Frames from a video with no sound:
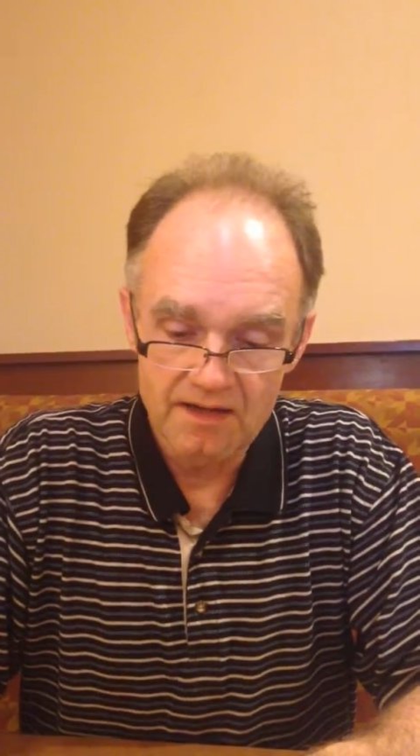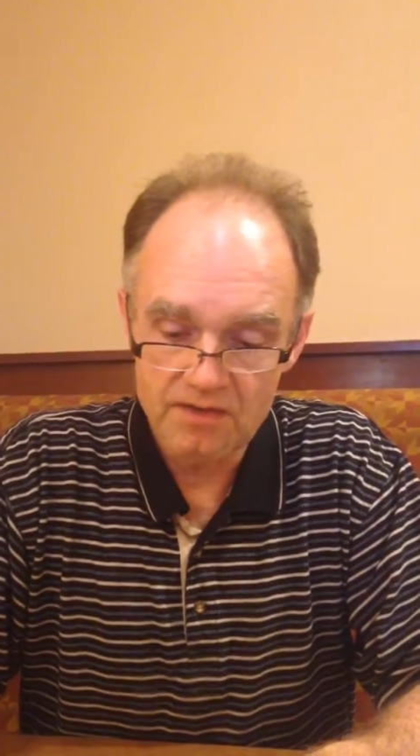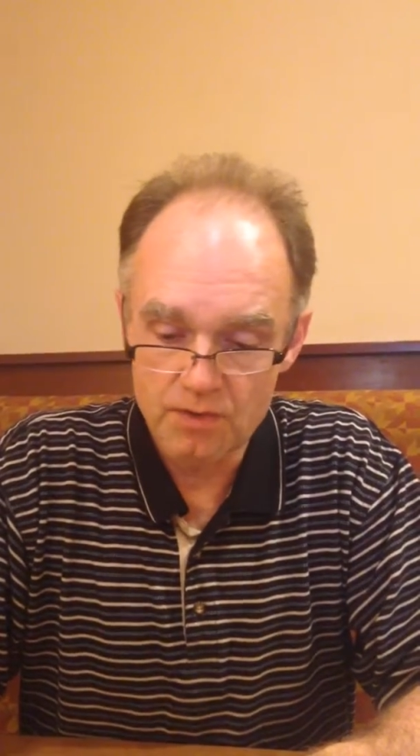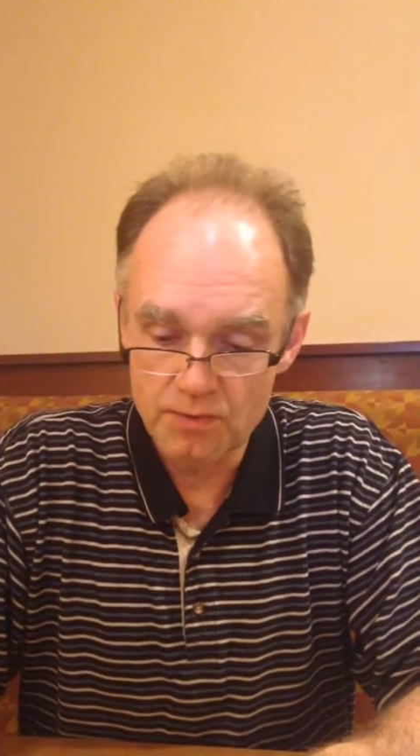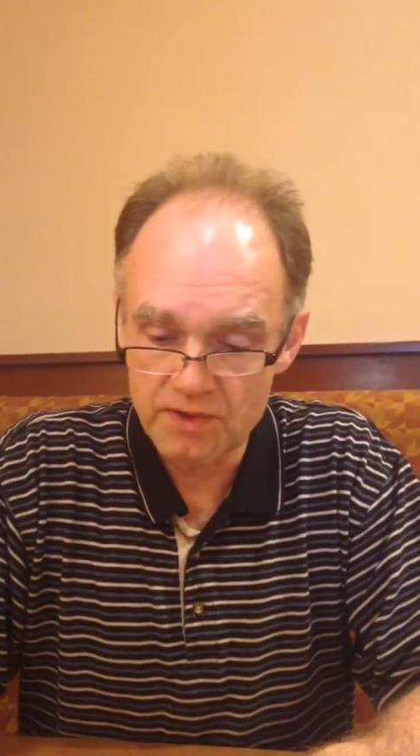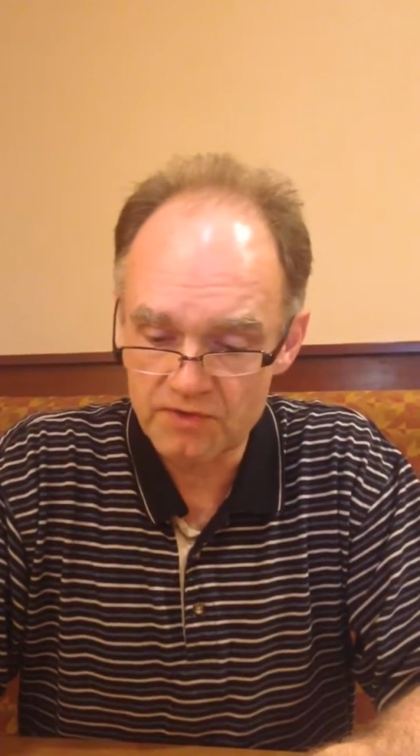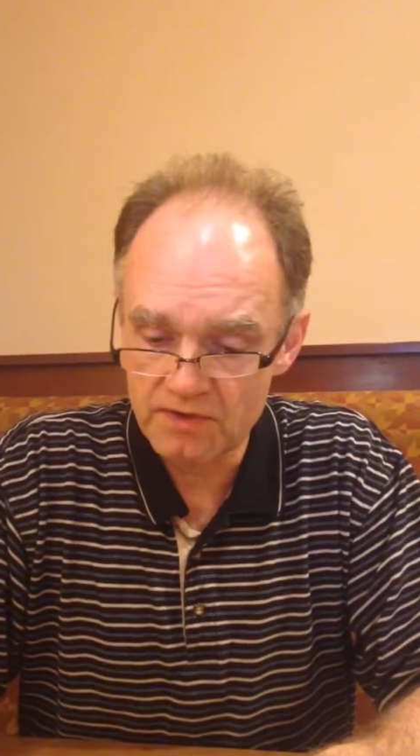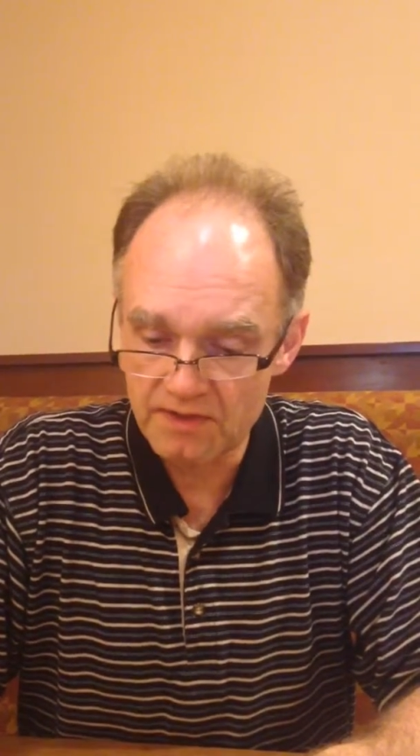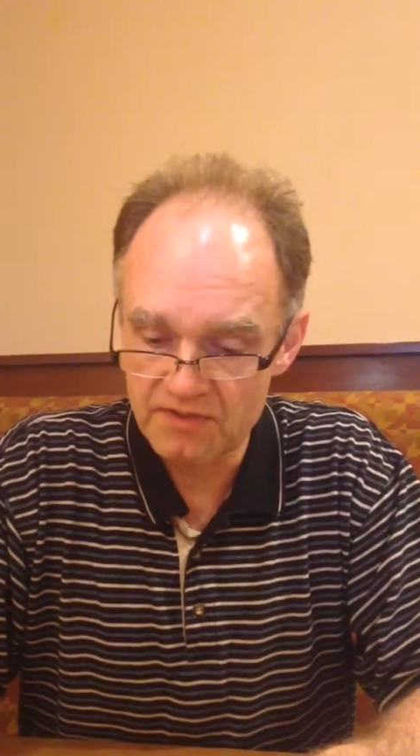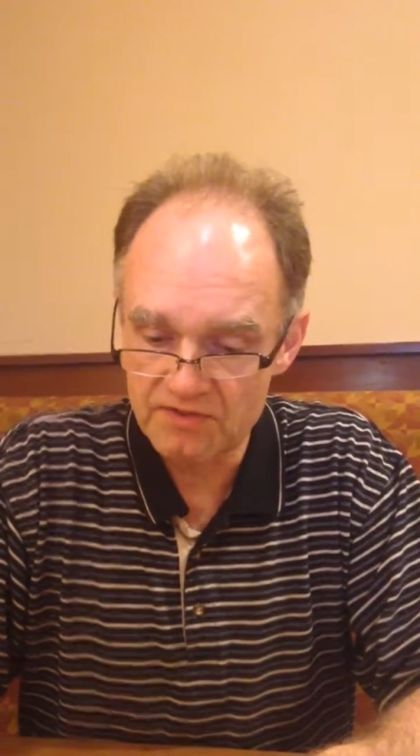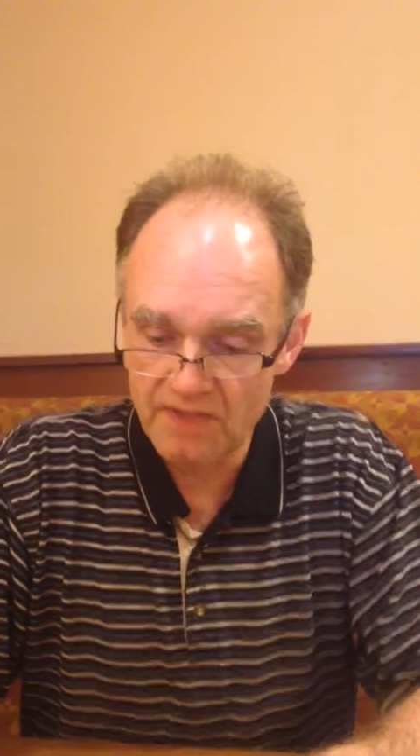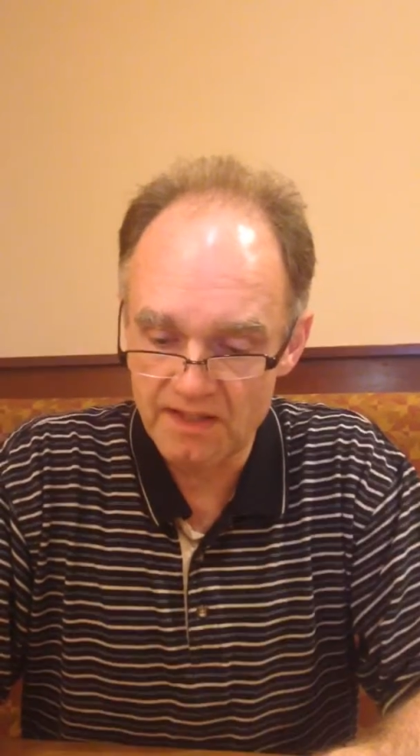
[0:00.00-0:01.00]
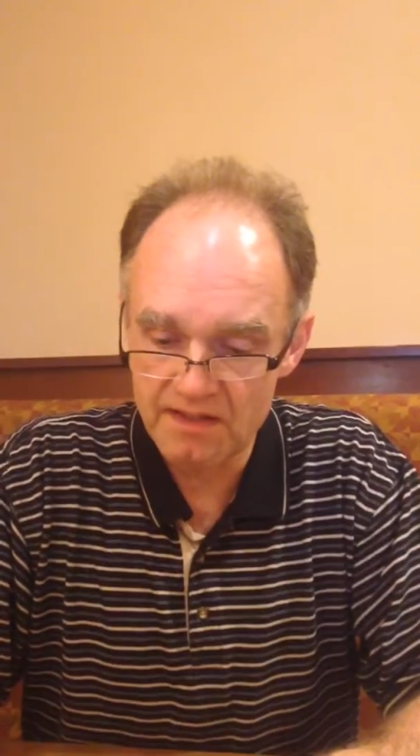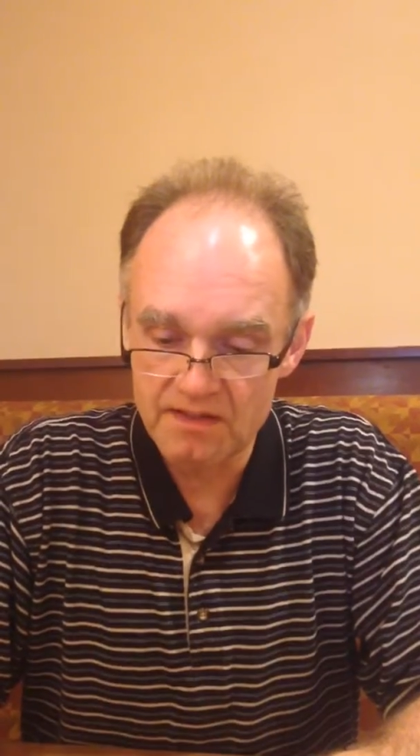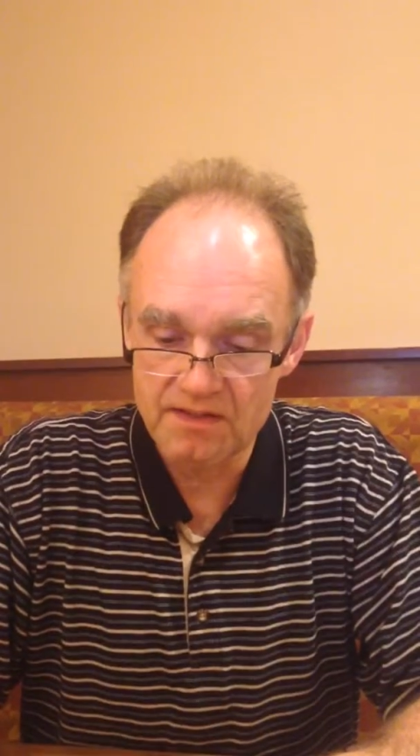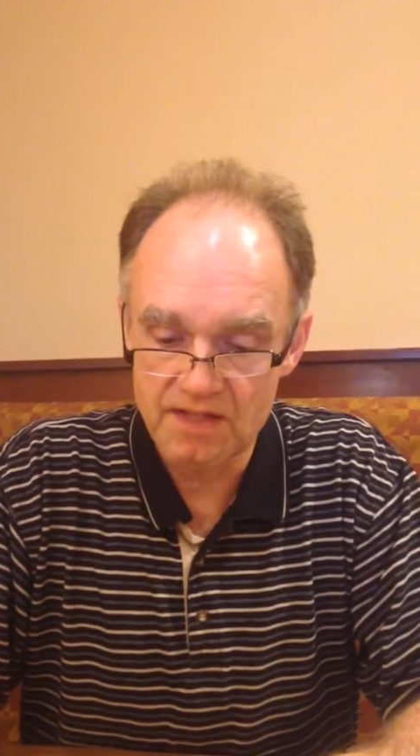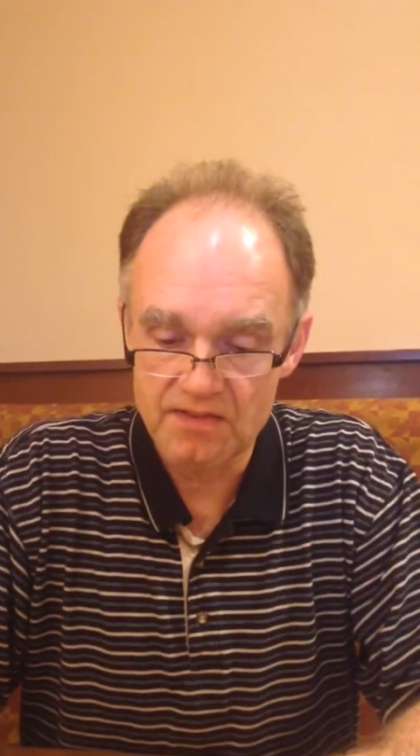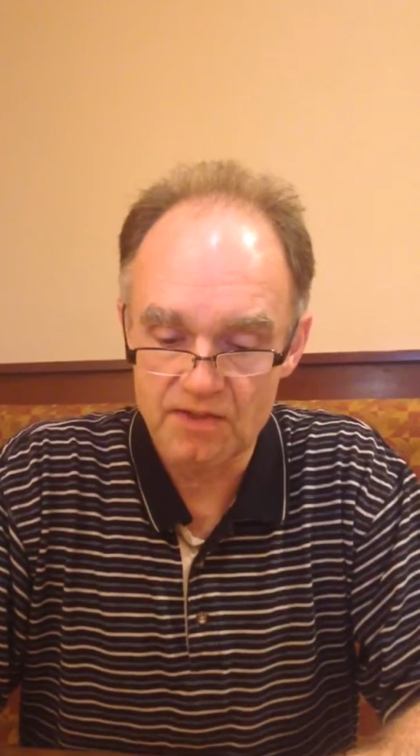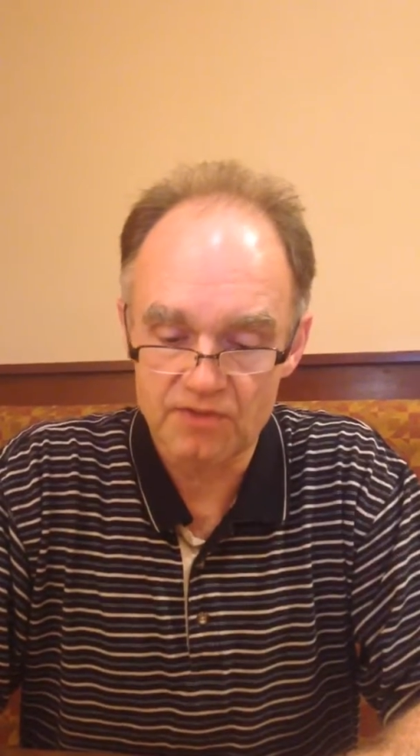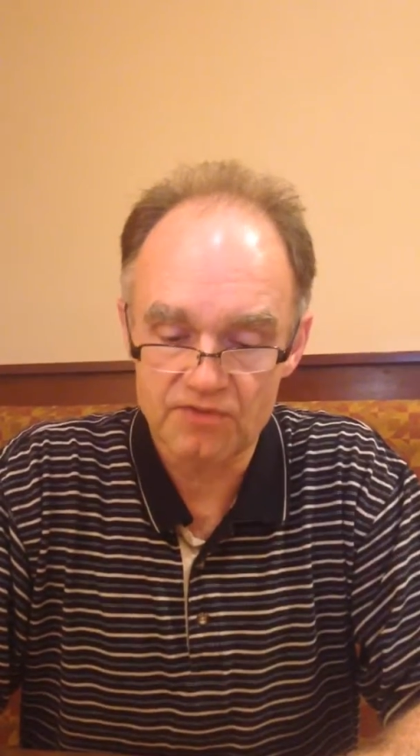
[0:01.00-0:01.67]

who recently stated that